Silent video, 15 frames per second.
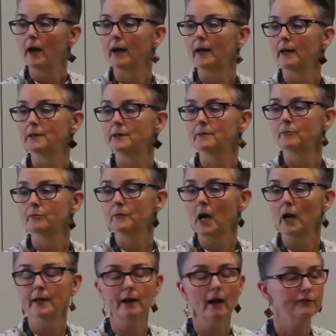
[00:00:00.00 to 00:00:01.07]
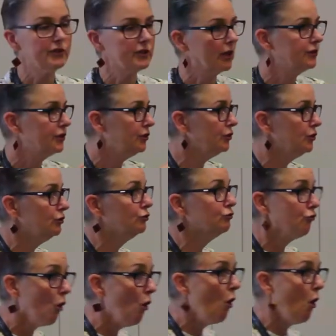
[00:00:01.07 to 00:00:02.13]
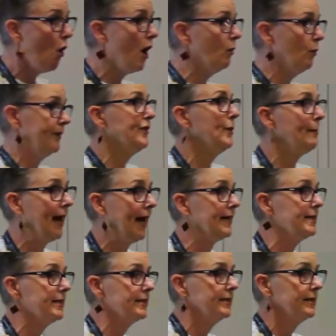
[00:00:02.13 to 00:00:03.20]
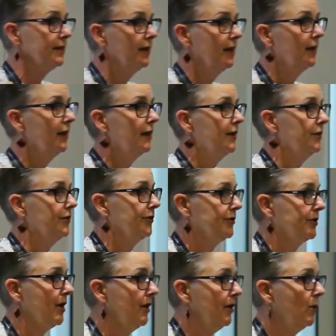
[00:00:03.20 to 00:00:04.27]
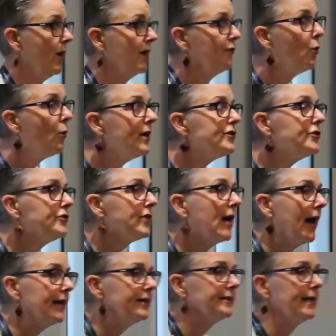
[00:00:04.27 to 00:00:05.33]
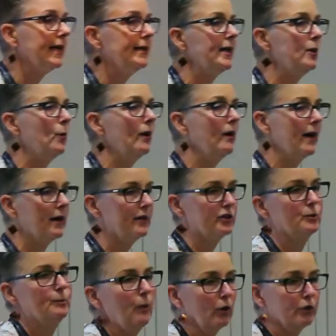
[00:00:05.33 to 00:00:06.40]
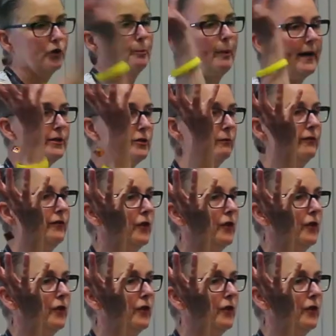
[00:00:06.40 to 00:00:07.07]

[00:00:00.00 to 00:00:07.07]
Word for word: Um, and I've started to draw with the paint so I've always had a technique where I kind of splosh the paint on